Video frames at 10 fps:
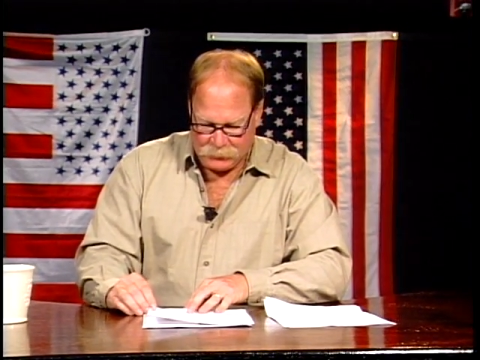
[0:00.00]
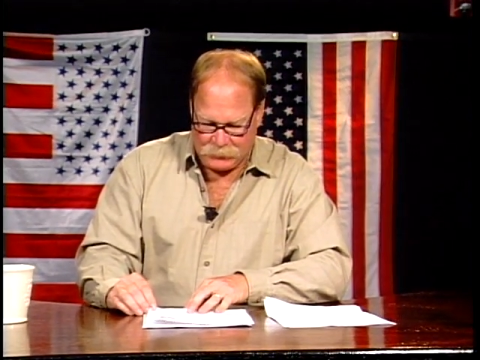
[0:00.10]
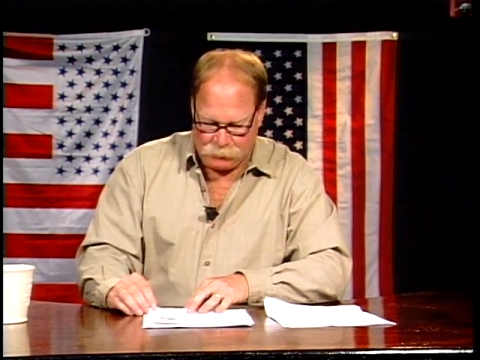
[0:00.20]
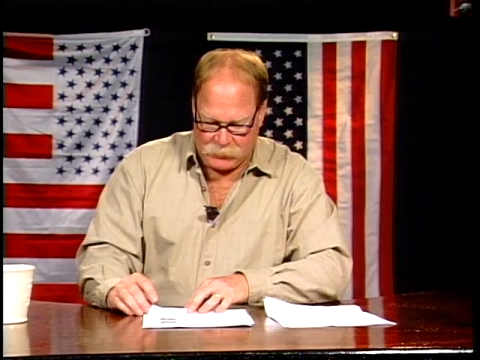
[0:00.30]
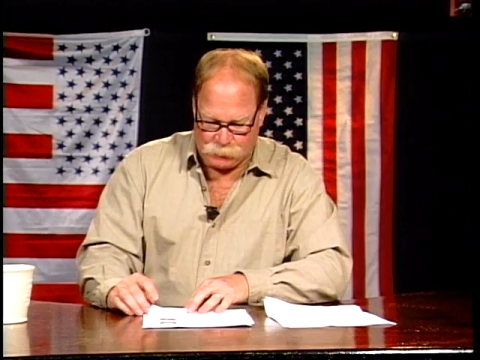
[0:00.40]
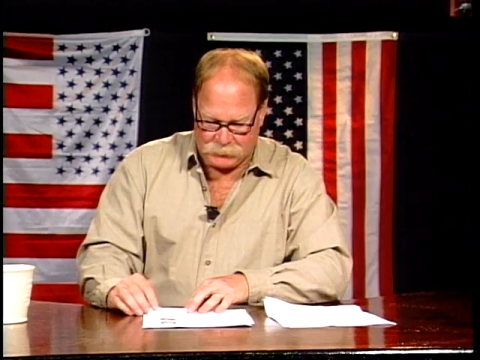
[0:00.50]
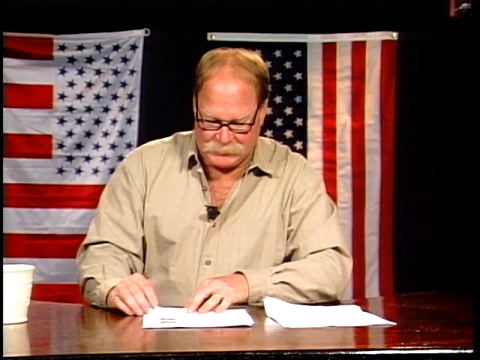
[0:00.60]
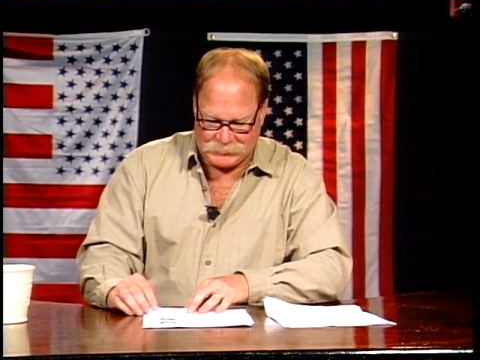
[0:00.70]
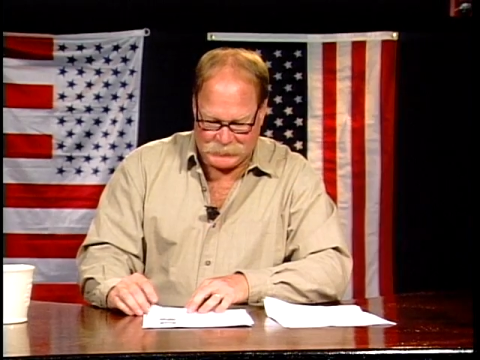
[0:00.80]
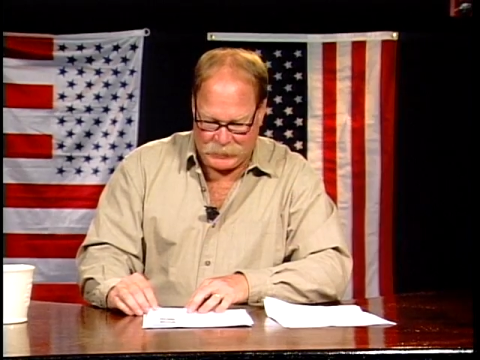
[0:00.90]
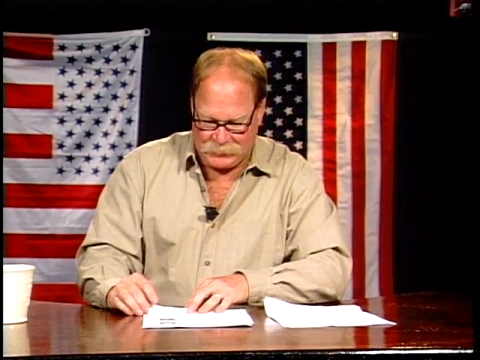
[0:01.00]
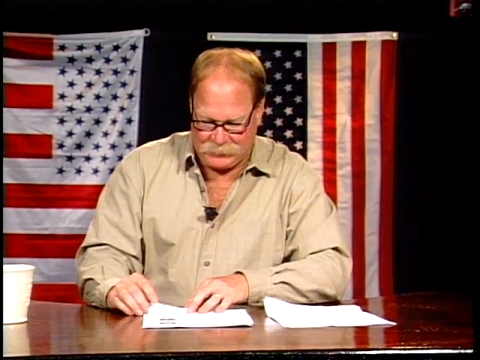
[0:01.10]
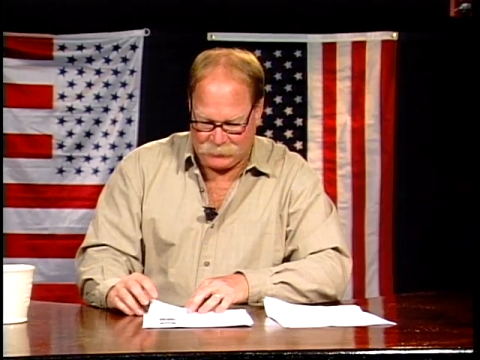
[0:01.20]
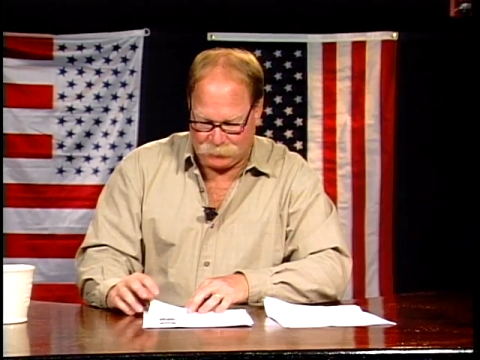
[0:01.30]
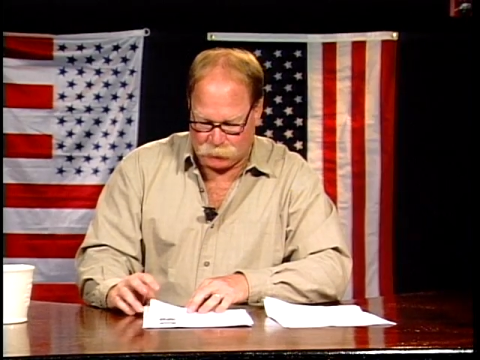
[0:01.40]
And what he's saying
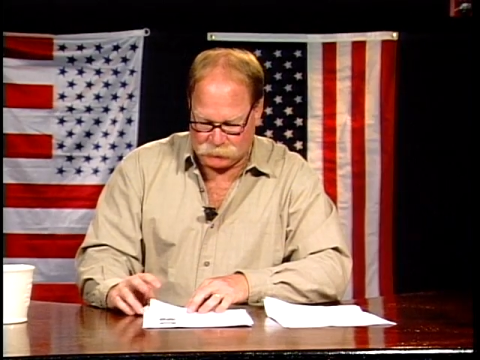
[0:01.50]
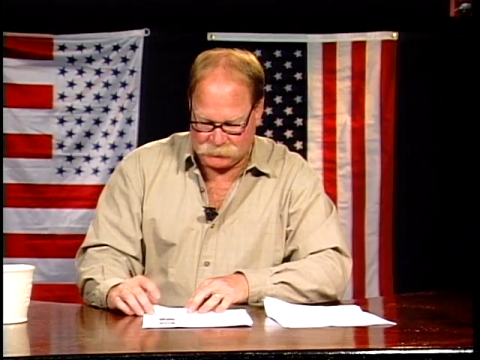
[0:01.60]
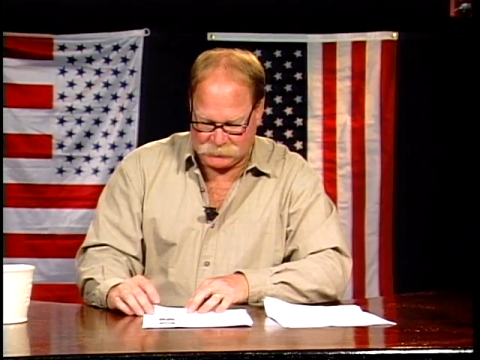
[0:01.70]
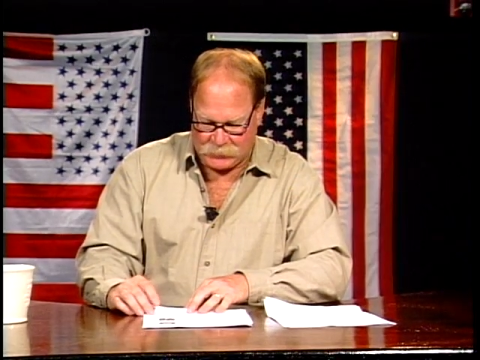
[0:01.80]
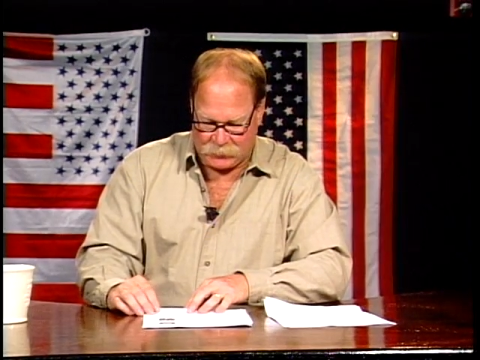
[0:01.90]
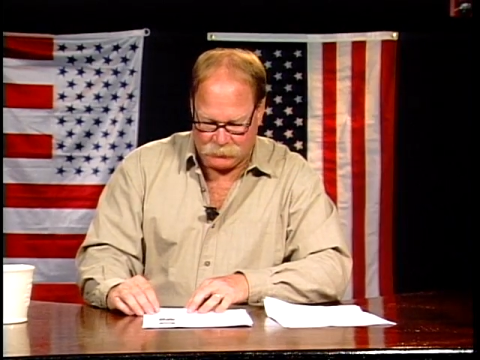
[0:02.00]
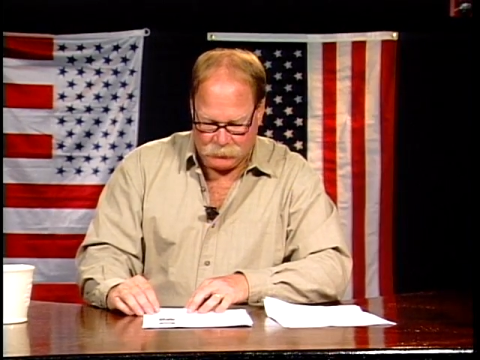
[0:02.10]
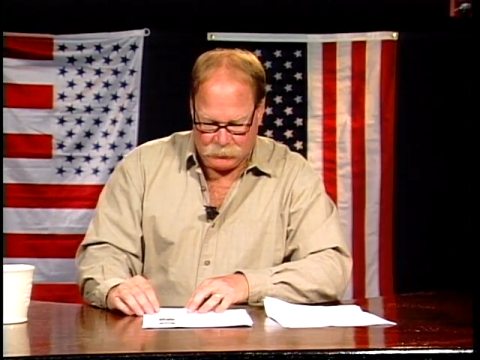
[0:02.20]
here, folks, is that,